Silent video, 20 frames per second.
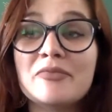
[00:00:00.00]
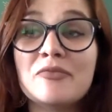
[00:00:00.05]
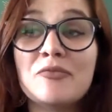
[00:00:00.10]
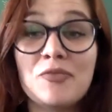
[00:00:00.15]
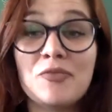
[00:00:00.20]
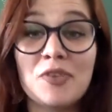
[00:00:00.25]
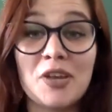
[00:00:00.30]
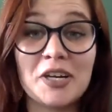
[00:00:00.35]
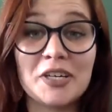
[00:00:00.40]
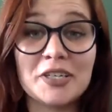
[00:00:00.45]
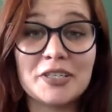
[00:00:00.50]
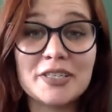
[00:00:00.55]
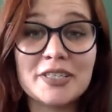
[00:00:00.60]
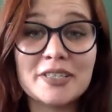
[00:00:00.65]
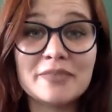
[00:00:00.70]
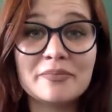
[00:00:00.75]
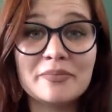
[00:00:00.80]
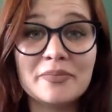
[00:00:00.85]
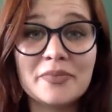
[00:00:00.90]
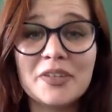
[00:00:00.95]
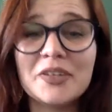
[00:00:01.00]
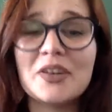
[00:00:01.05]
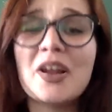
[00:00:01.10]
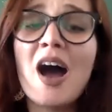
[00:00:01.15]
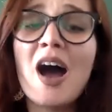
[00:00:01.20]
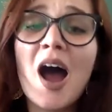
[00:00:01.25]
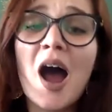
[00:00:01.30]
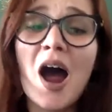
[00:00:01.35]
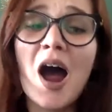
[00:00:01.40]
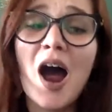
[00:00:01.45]
fierce. They're
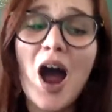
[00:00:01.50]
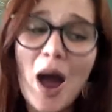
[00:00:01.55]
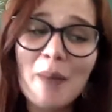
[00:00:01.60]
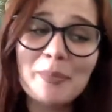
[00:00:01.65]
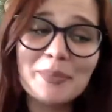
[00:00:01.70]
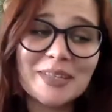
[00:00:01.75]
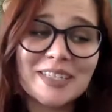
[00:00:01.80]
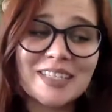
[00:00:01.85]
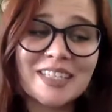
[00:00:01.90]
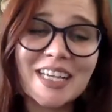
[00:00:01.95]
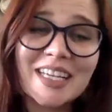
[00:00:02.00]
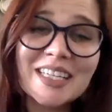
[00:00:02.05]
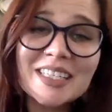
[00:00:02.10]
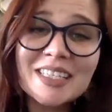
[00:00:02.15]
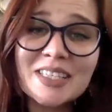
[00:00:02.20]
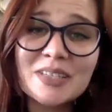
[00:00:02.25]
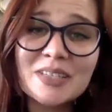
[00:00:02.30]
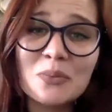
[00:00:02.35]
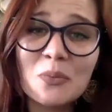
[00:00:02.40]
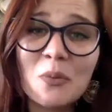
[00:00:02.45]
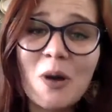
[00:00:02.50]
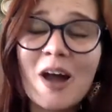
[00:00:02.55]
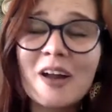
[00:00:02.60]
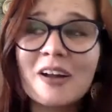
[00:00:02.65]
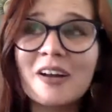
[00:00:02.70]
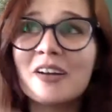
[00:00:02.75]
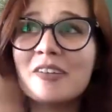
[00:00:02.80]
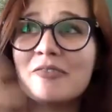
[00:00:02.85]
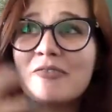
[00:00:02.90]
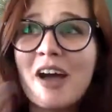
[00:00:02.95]
not opposites.
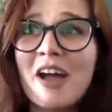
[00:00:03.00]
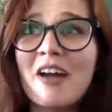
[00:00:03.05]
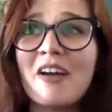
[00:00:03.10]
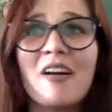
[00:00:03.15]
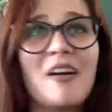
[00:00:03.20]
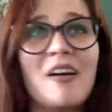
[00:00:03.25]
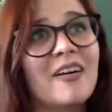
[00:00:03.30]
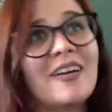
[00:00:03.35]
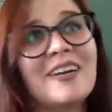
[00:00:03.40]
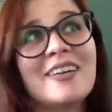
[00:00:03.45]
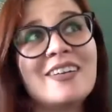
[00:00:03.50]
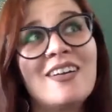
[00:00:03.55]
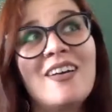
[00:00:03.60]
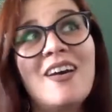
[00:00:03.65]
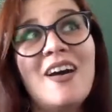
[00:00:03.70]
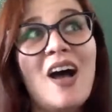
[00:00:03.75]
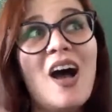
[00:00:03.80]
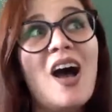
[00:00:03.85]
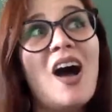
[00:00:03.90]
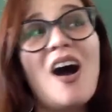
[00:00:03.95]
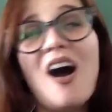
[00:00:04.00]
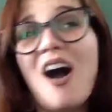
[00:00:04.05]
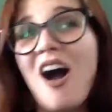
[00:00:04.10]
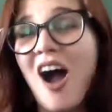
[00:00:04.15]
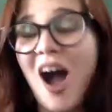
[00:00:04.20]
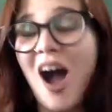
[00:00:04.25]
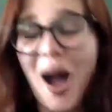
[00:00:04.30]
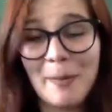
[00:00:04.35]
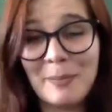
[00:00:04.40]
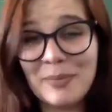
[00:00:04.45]
Water and fire aren't
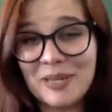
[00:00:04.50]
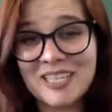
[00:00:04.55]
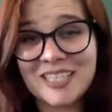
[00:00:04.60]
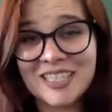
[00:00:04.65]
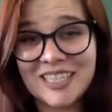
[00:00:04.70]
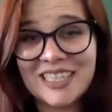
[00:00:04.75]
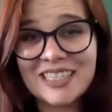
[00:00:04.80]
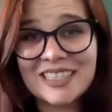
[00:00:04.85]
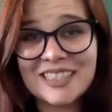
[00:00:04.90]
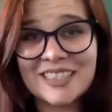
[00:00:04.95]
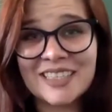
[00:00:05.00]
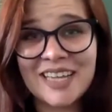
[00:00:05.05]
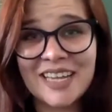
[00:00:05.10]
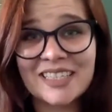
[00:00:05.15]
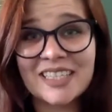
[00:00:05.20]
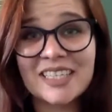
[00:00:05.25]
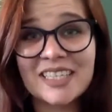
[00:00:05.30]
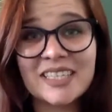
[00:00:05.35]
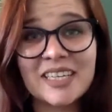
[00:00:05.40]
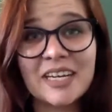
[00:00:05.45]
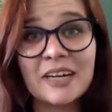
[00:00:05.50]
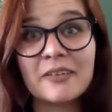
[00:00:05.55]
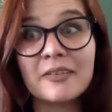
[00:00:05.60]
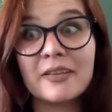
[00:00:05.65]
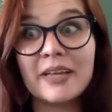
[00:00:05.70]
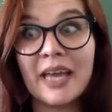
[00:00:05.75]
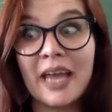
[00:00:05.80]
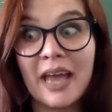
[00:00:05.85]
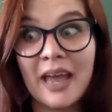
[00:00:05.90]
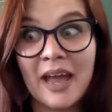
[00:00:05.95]
opposites
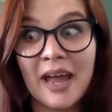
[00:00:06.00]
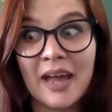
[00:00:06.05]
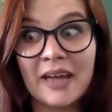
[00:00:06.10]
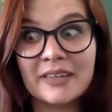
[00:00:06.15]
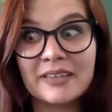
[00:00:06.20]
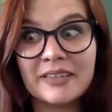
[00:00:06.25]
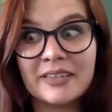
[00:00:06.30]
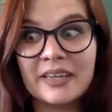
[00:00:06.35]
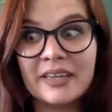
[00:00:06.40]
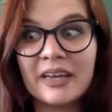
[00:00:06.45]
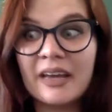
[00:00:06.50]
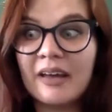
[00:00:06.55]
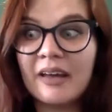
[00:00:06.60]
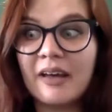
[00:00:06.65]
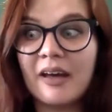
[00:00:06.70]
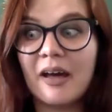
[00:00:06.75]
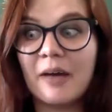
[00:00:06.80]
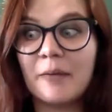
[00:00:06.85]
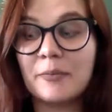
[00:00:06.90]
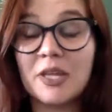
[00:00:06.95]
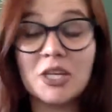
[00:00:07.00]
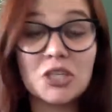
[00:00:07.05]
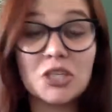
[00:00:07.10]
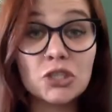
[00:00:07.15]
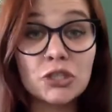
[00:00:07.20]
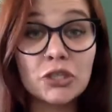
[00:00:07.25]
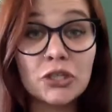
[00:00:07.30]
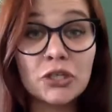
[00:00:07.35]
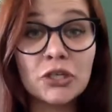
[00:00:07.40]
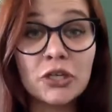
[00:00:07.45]
necessarily, and they
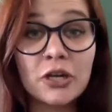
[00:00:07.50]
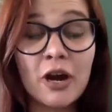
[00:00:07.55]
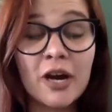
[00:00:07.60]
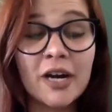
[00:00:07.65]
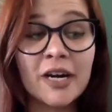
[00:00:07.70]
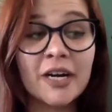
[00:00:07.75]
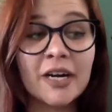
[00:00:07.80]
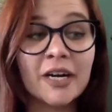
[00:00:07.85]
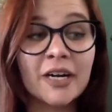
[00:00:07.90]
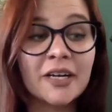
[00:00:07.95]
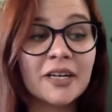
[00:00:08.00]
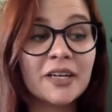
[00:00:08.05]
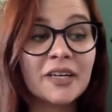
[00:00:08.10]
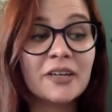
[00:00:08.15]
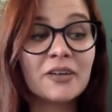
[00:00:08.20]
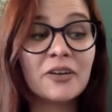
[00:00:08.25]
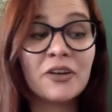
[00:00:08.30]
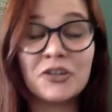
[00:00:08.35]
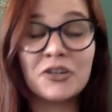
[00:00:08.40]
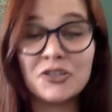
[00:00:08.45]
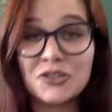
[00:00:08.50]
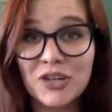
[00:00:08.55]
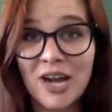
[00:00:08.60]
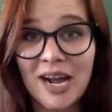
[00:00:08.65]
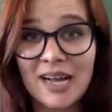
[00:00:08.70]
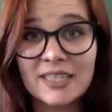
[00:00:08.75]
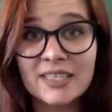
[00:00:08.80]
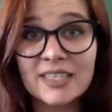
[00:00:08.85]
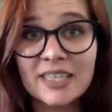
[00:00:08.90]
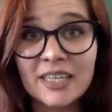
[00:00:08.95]
sure are
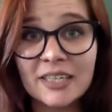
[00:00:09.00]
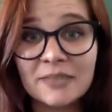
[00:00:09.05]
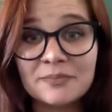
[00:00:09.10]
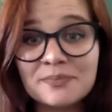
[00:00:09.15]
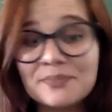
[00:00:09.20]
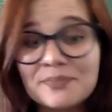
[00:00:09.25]
contrasted.